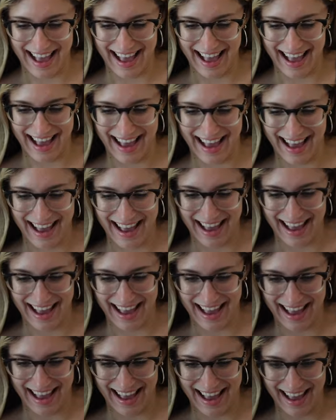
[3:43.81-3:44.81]
They best
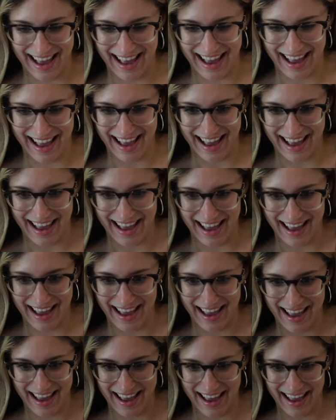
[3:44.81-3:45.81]
friends out here.
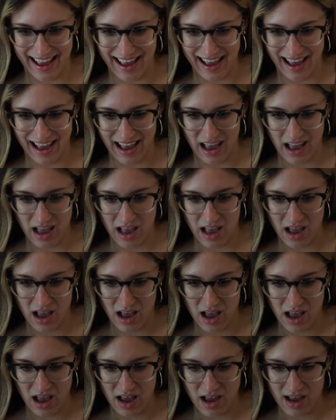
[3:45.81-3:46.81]
Okay, I'm about to
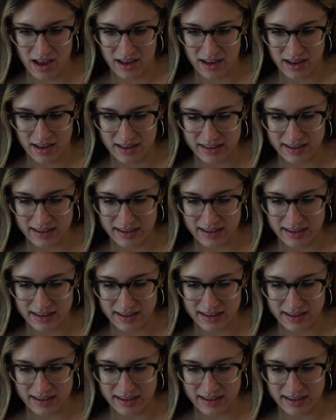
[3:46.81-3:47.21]
separate them.